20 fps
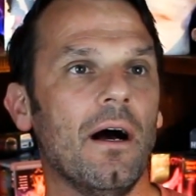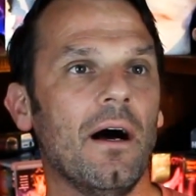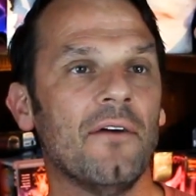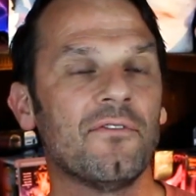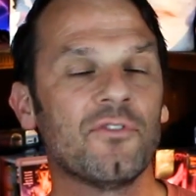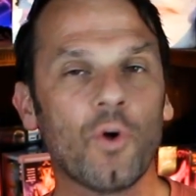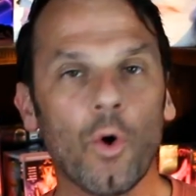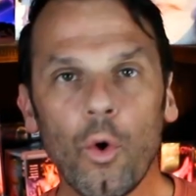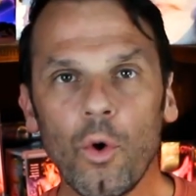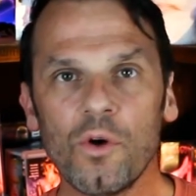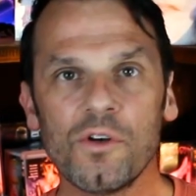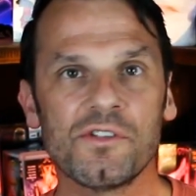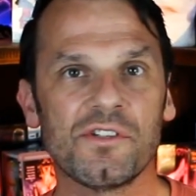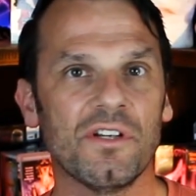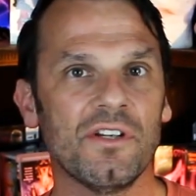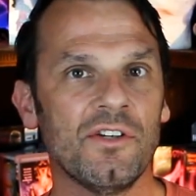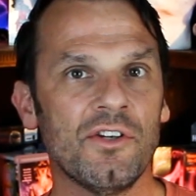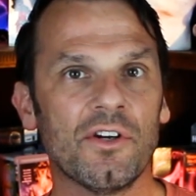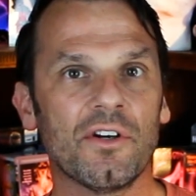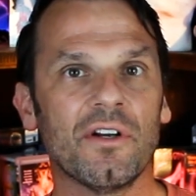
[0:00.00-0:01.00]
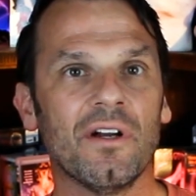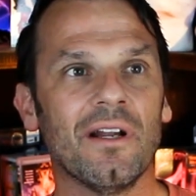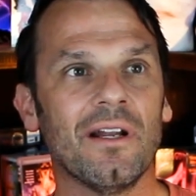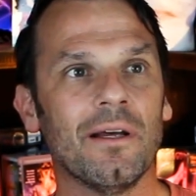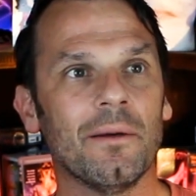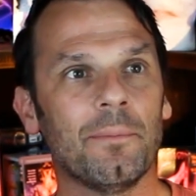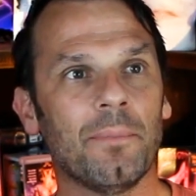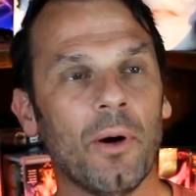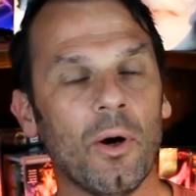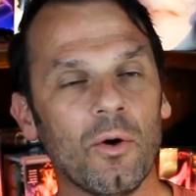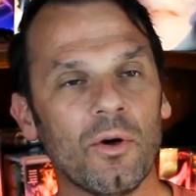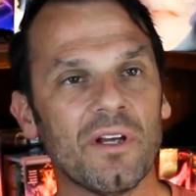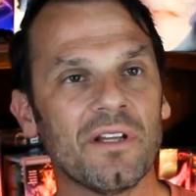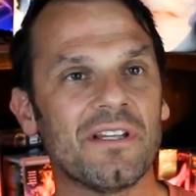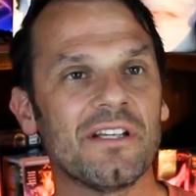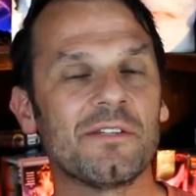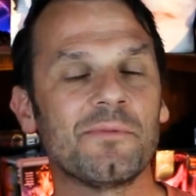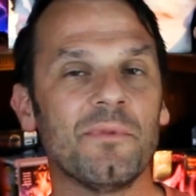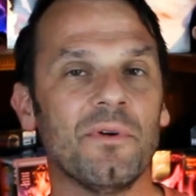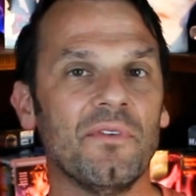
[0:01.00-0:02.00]
of course, you're gonna poke
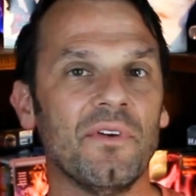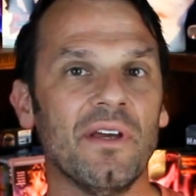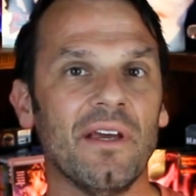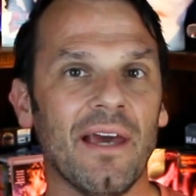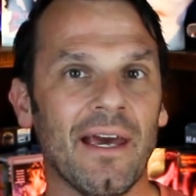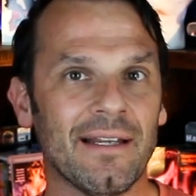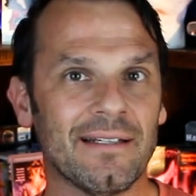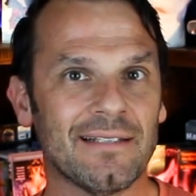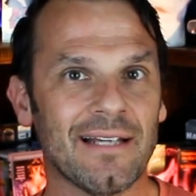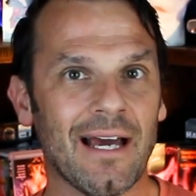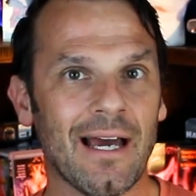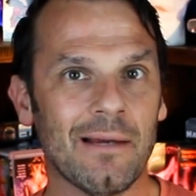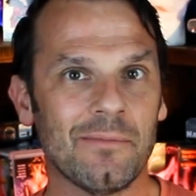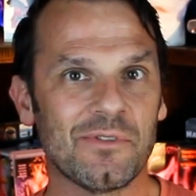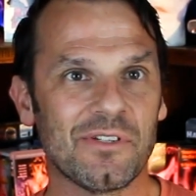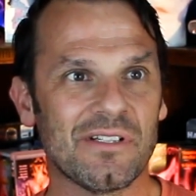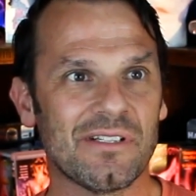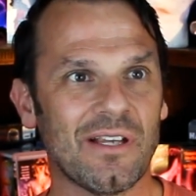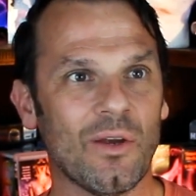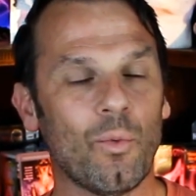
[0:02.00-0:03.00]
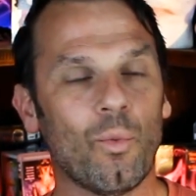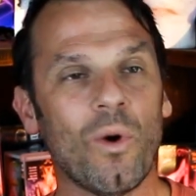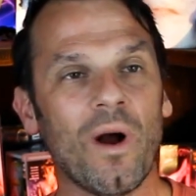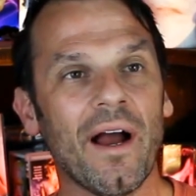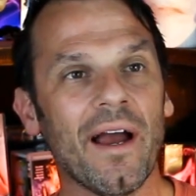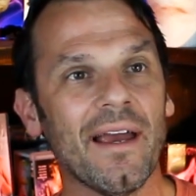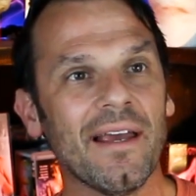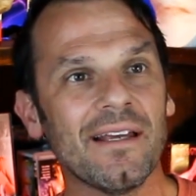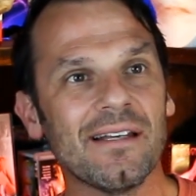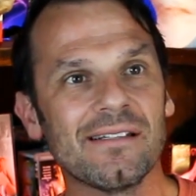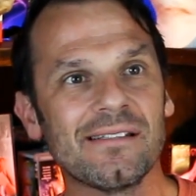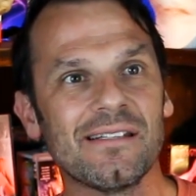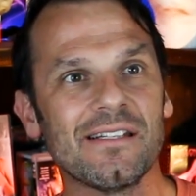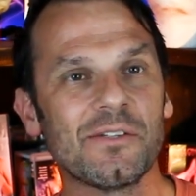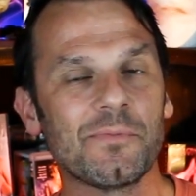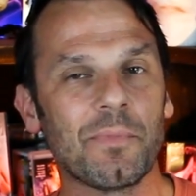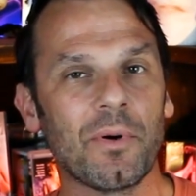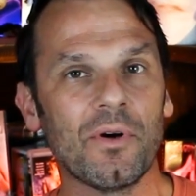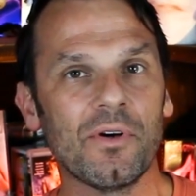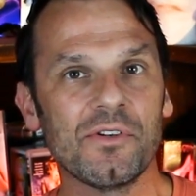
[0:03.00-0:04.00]
at this movie at times and say, why is
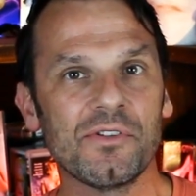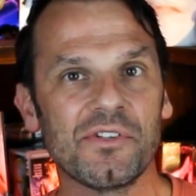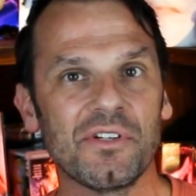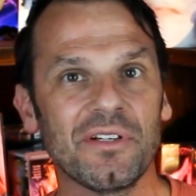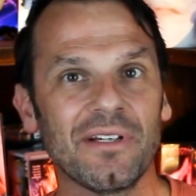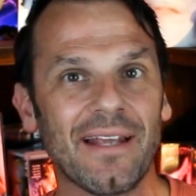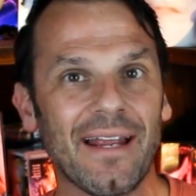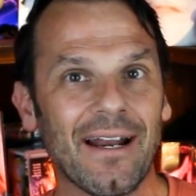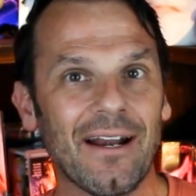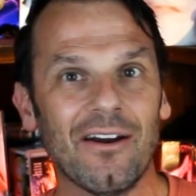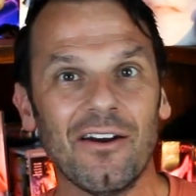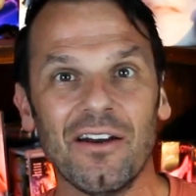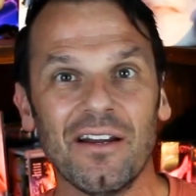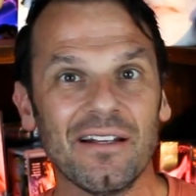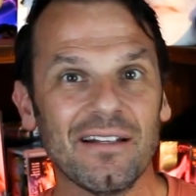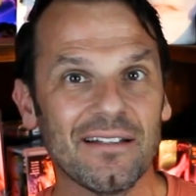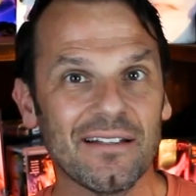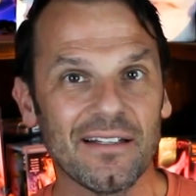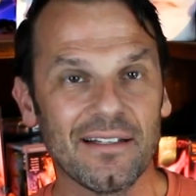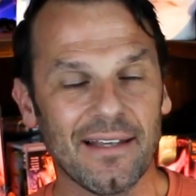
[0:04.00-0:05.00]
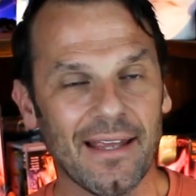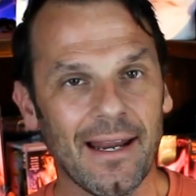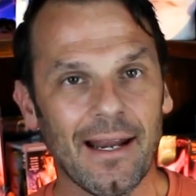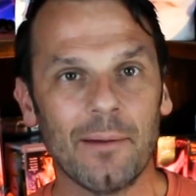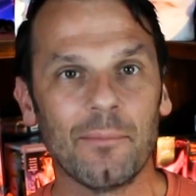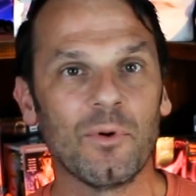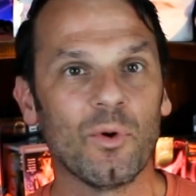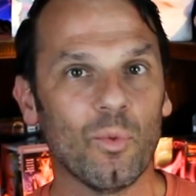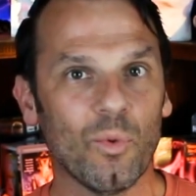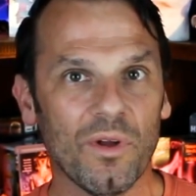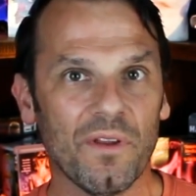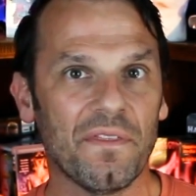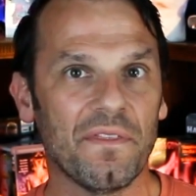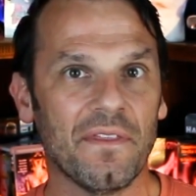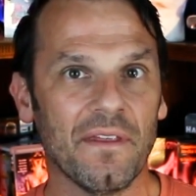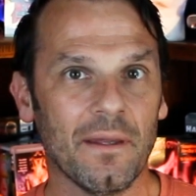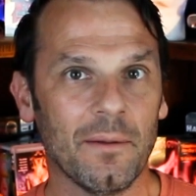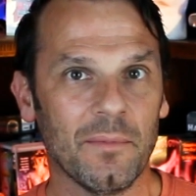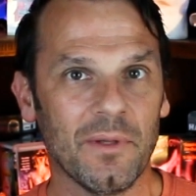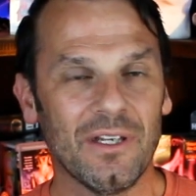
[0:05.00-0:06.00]
this person carrying the camera with
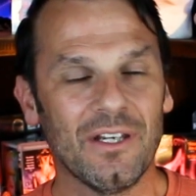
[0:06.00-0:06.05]
them?